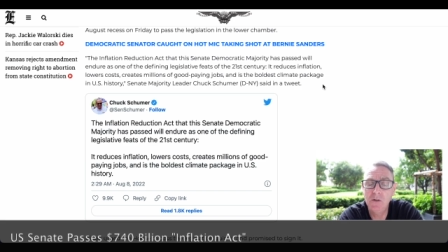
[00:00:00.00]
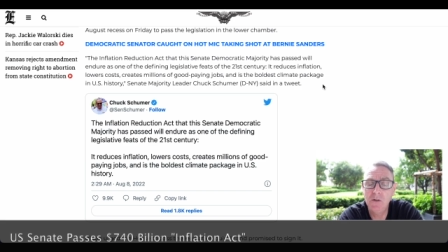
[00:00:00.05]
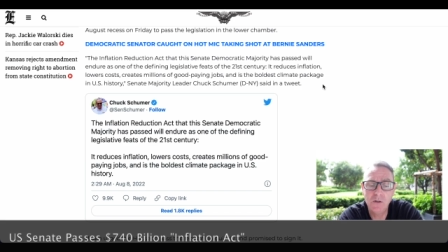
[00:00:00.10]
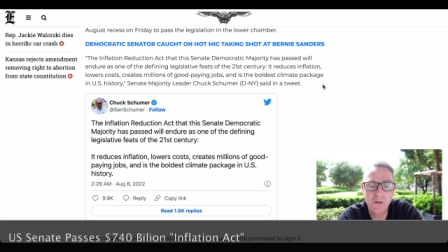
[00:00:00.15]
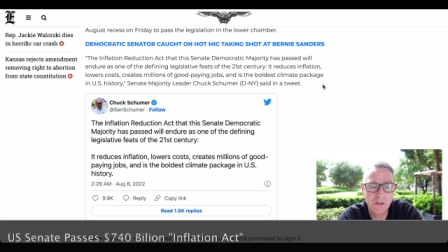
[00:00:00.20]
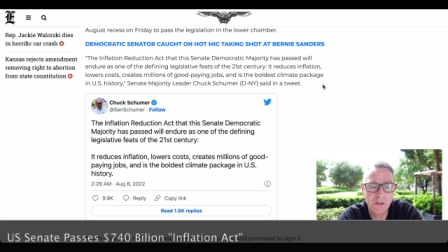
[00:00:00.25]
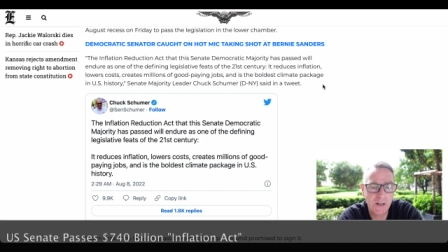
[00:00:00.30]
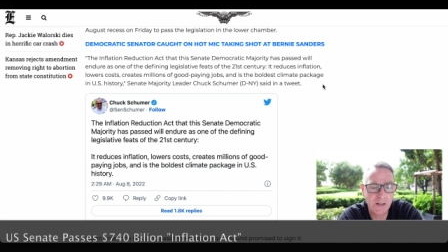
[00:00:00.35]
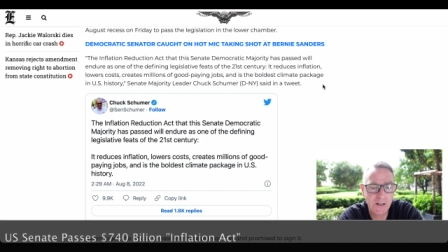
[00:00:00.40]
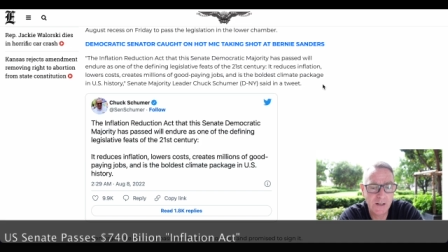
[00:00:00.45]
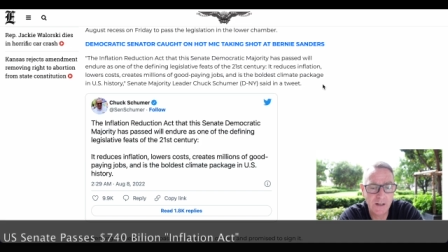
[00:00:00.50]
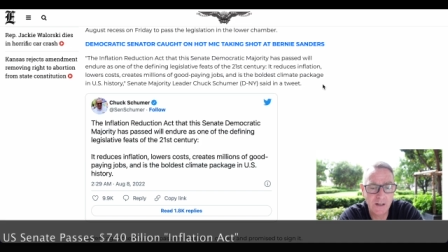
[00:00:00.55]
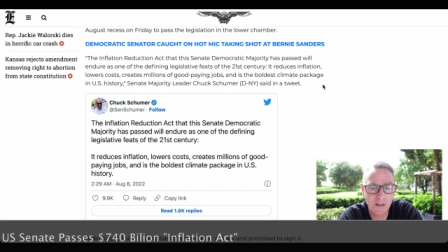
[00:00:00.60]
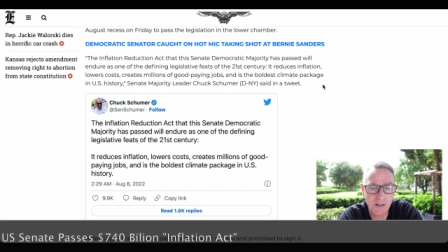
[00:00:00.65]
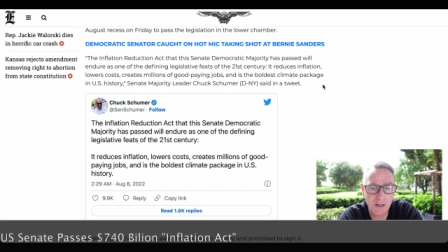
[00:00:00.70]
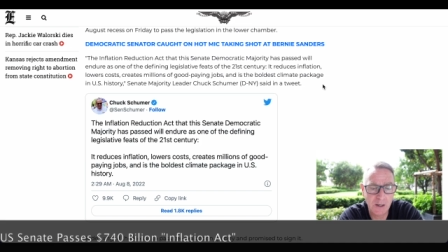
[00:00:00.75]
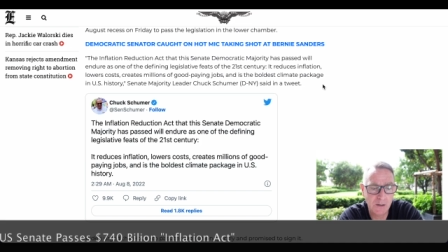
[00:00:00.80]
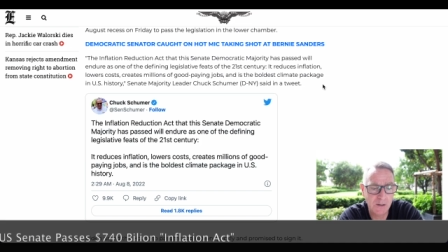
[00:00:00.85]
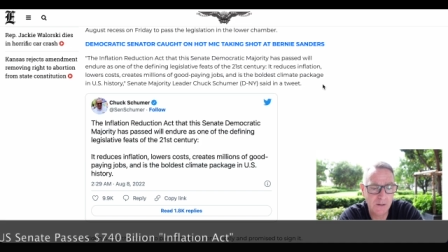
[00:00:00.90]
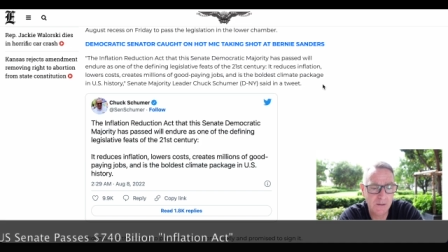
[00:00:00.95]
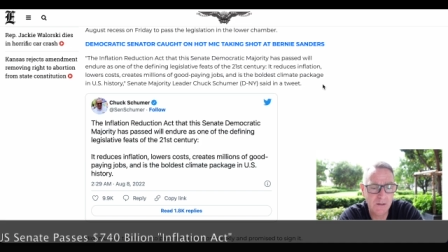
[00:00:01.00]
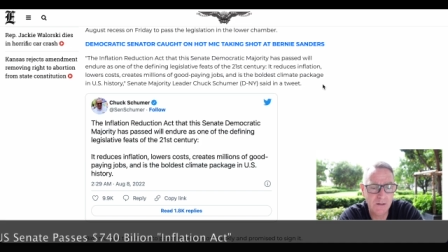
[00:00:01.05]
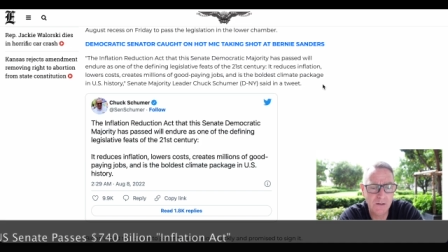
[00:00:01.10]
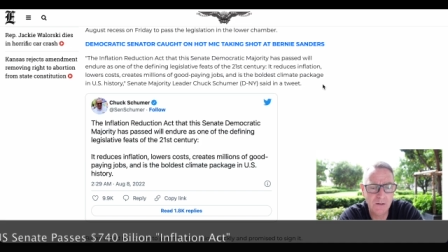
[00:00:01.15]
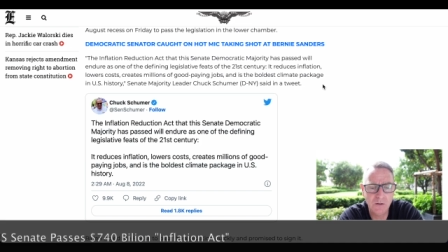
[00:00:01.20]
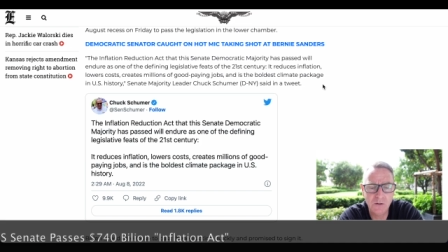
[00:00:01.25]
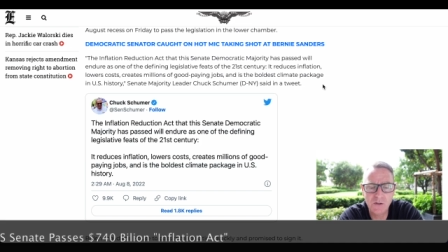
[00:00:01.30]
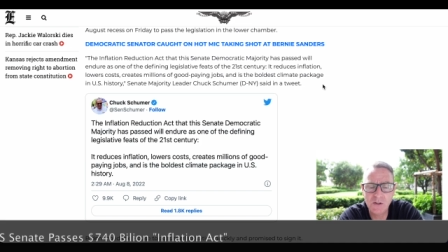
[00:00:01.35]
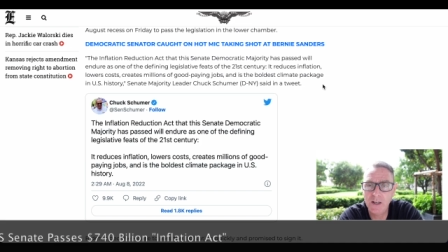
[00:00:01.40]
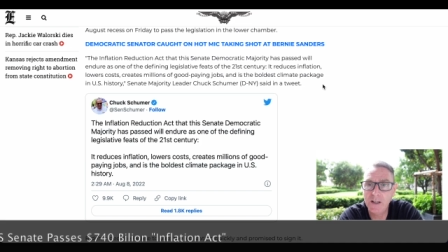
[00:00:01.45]
It looks
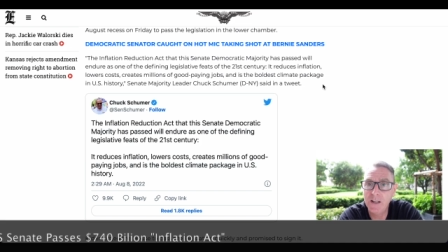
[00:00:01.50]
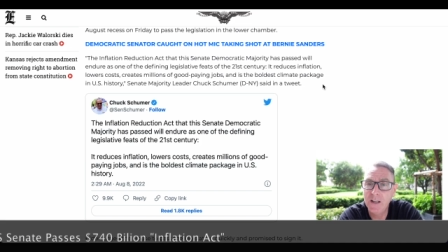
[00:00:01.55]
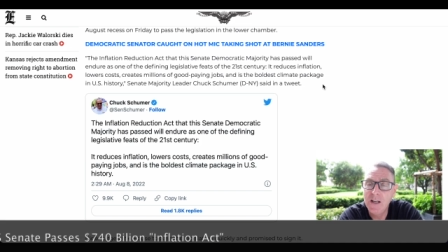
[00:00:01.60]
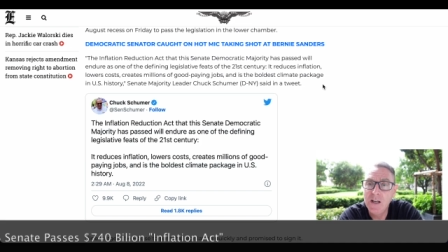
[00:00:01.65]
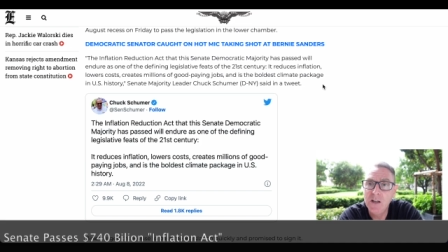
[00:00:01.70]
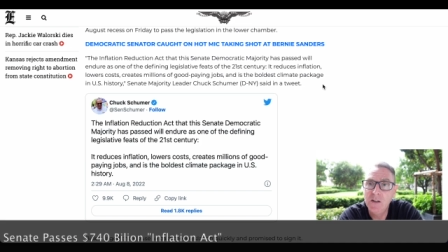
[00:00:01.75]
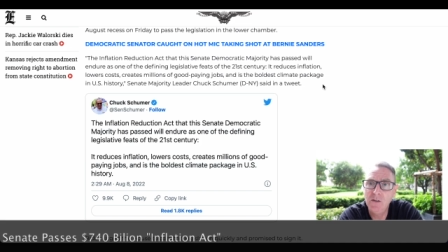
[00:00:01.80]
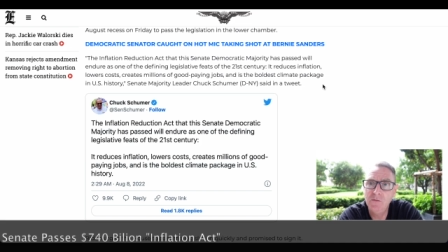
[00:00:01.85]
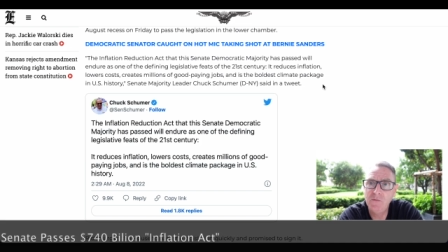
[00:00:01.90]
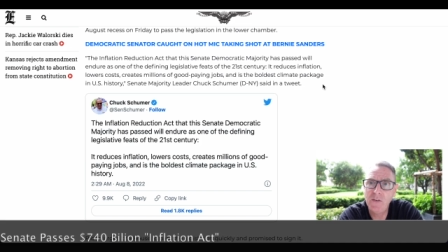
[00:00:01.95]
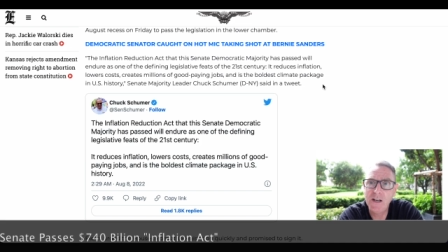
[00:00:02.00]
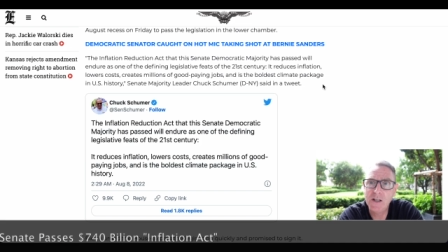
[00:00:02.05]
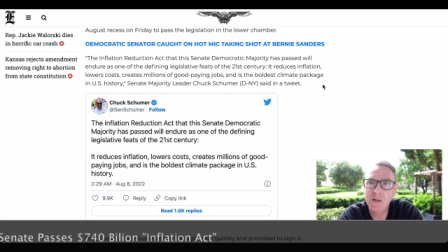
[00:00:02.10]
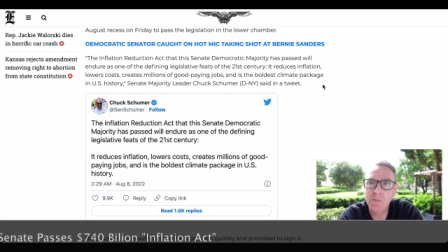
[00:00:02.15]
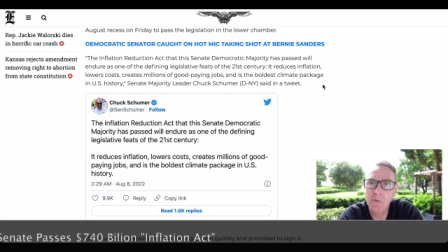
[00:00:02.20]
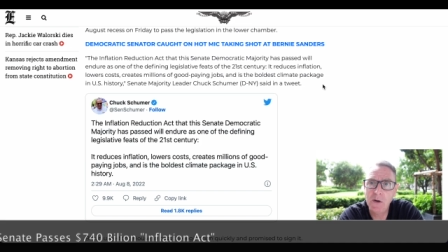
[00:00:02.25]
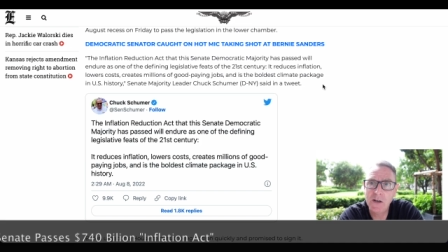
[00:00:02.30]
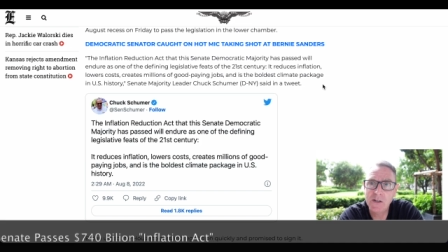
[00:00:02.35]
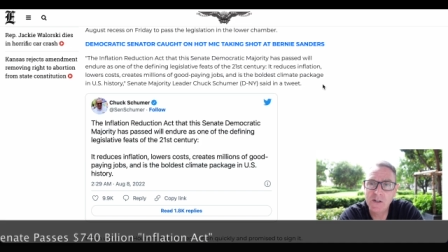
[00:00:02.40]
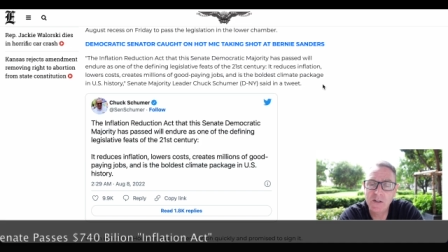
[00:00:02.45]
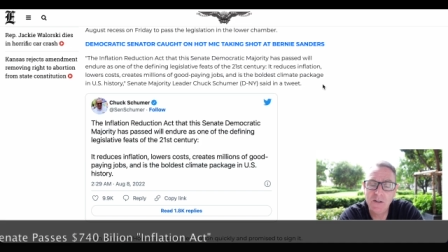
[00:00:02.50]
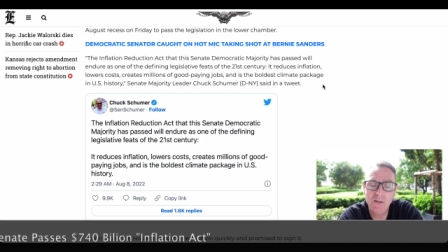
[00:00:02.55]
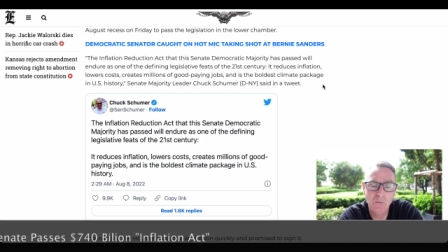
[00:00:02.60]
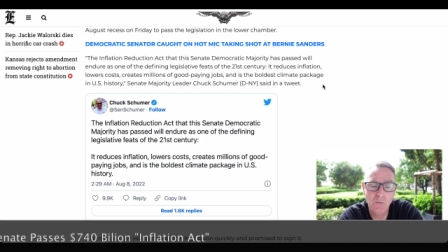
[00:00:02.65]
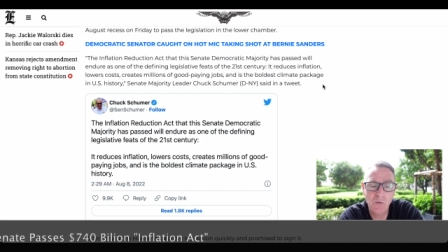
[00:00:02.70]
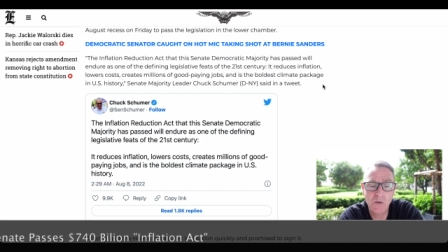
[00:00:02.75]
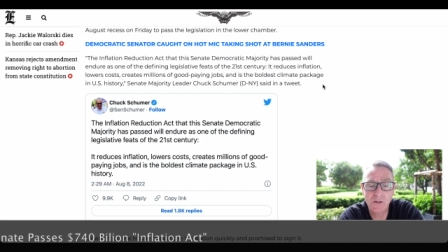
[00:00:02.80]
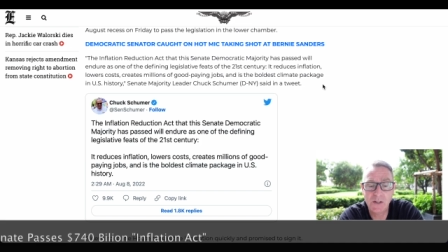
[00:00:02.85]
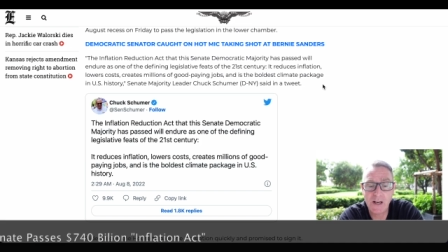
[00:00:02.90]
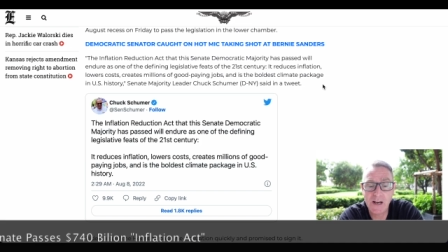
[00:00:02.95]
like the vice president
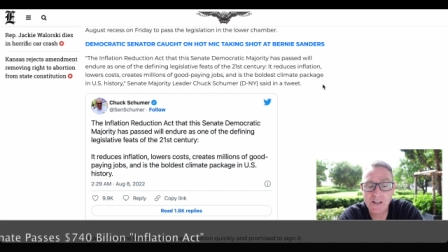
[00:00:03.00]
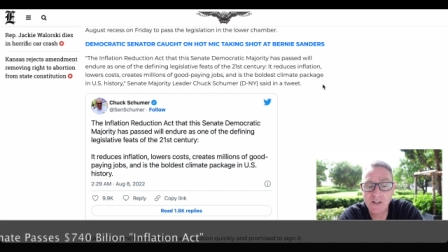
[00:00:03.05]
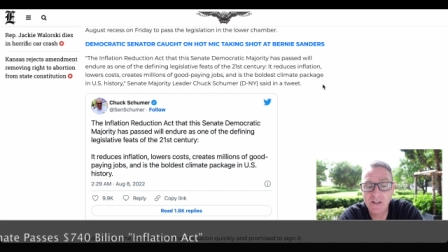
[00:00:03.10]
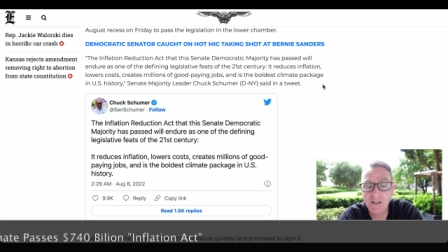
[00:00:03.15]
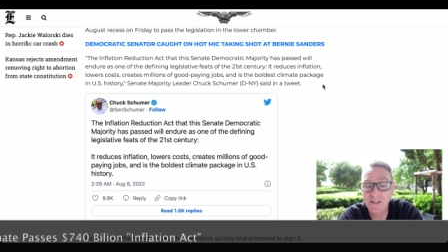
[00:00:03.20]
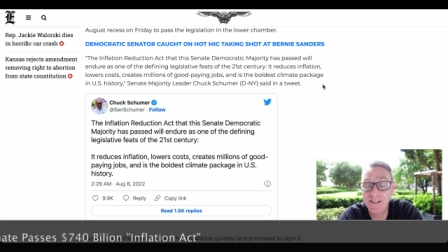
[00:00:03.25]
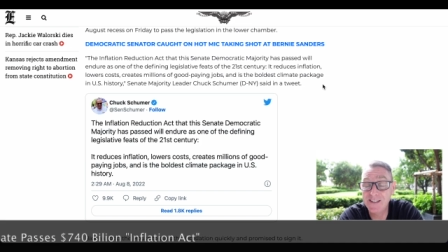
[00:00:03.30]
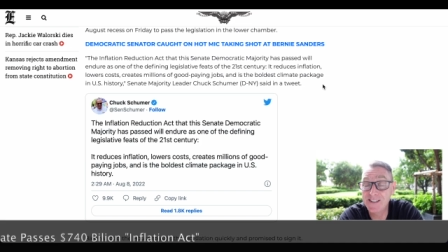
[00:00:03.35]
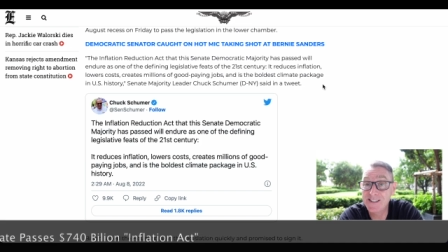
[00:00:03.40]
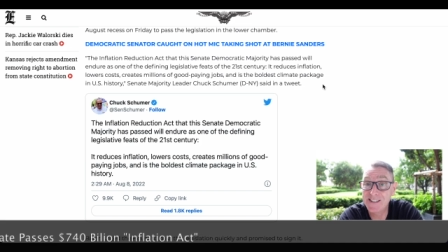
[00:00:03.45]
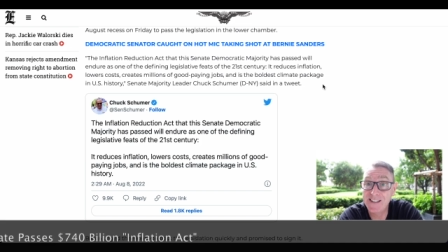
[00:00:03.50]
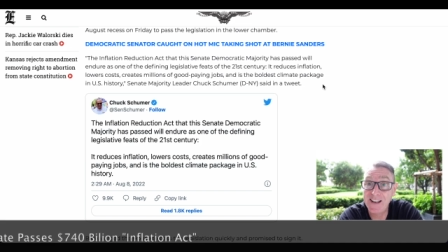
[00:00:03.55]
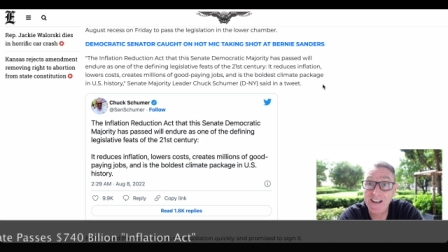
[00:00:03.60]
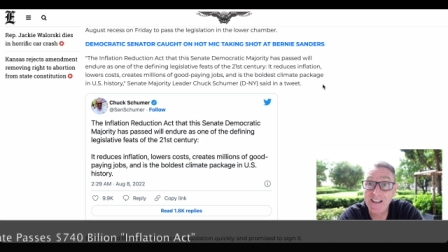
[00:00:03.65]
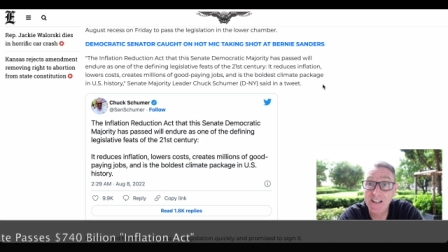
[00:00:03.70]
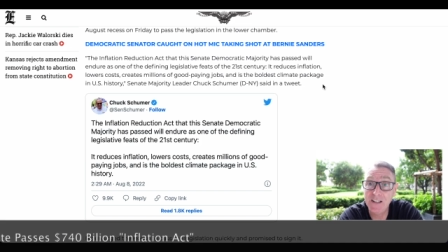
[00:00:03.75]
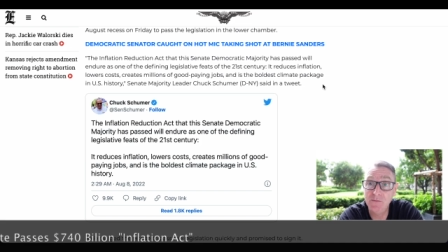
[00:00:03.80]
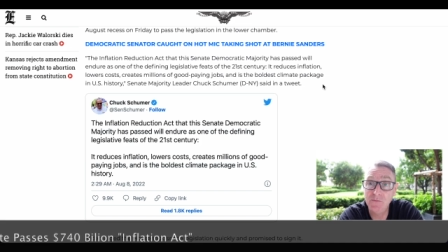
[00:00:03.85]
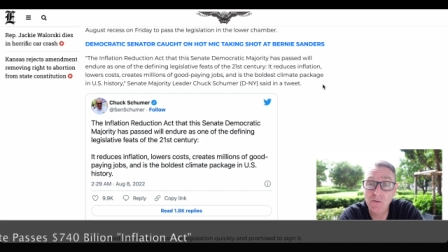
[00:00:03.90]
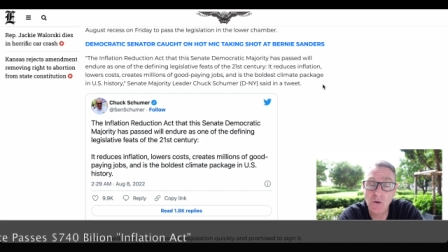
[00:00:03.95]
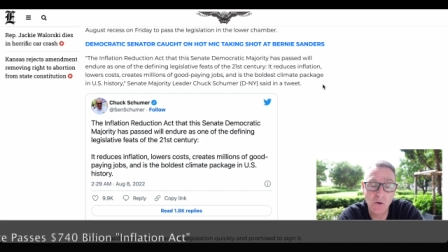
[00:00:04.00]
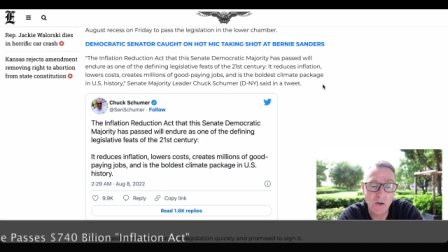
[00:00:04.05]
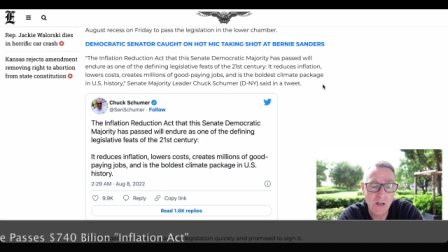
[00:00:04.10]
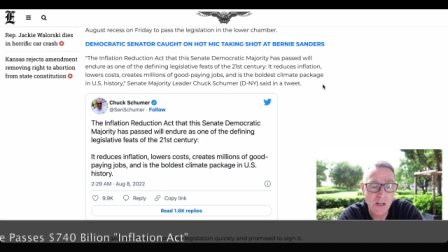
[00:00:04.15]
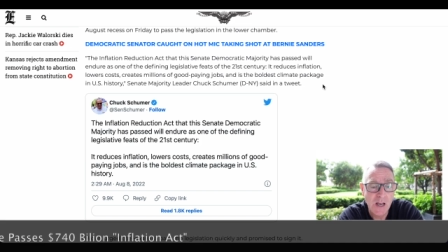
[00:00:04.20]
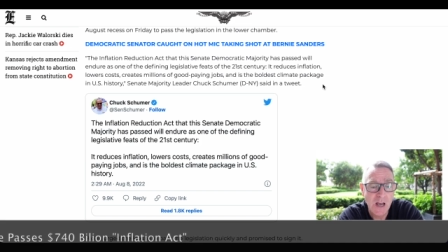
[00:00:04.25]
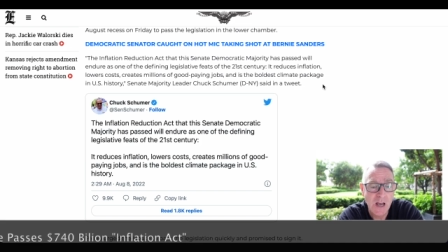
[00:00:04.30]
was actually the deciding vote